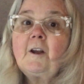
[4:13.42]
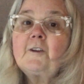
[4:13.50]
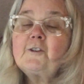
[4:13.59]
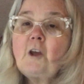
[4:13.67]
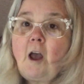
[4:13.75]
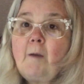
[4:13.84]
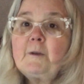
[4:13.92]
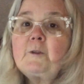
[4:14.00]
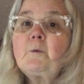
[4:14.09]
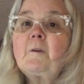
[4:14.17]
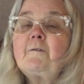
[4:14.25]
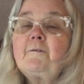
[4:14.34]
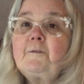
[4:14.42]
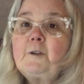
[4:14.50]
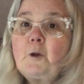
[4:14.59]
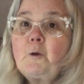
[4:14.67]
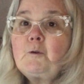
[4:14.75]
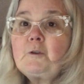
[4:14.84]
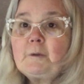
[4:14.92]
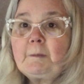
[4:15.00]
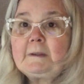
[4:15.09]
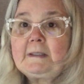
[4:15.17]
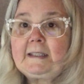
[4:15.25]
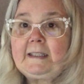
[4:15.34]
Thomas refused to
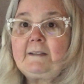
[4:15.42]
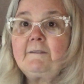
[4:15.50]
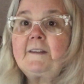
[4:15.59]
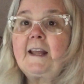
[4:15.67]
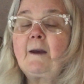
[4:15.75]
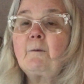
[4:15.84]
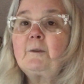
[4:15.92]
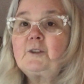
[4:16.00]
believe that